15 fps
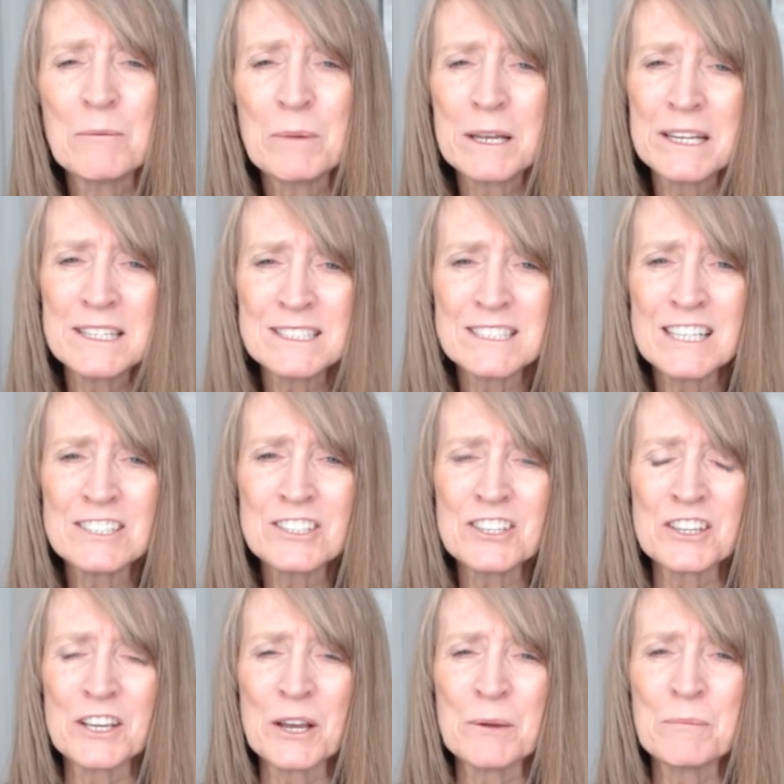But he said
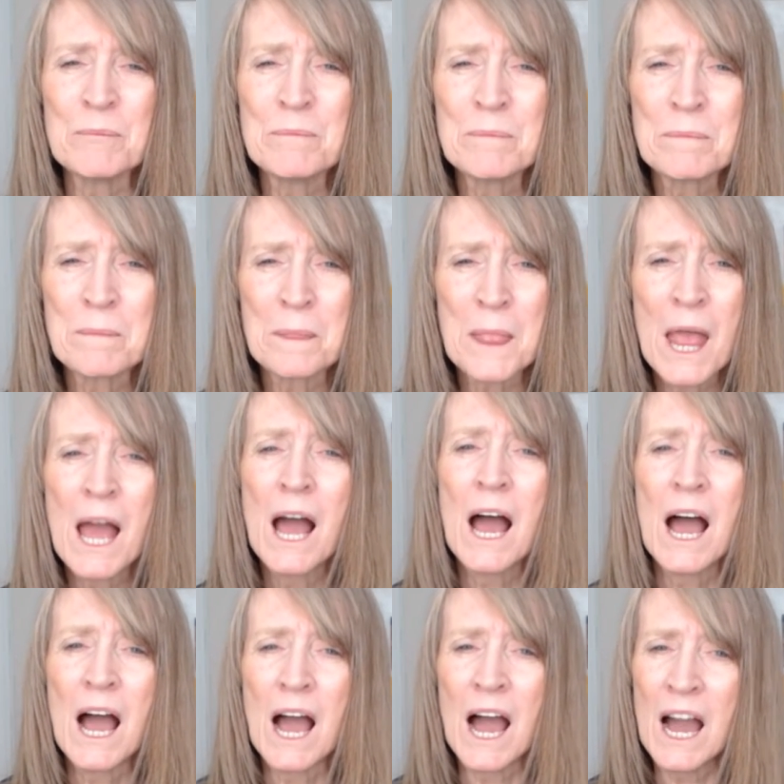to them,
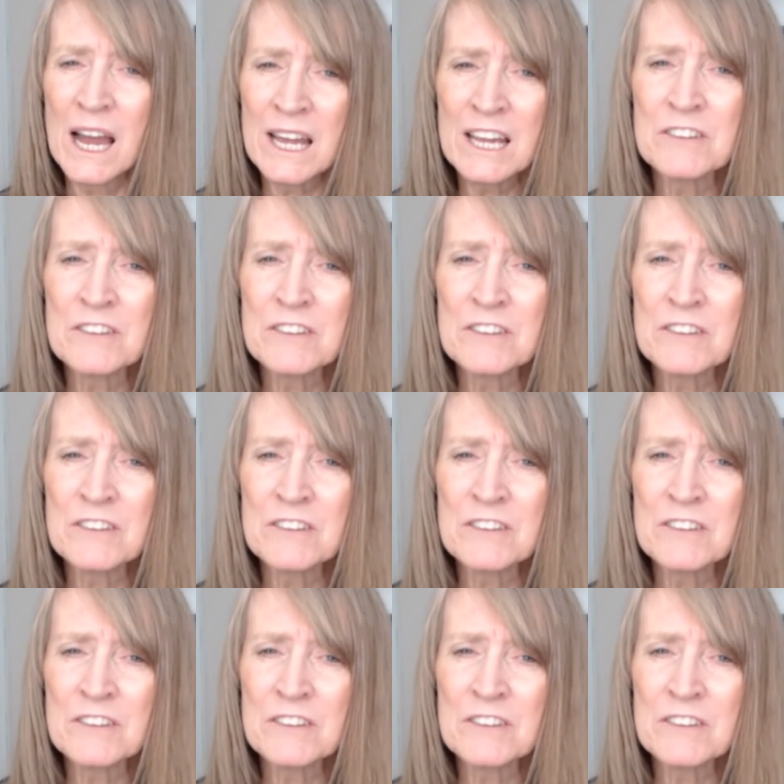I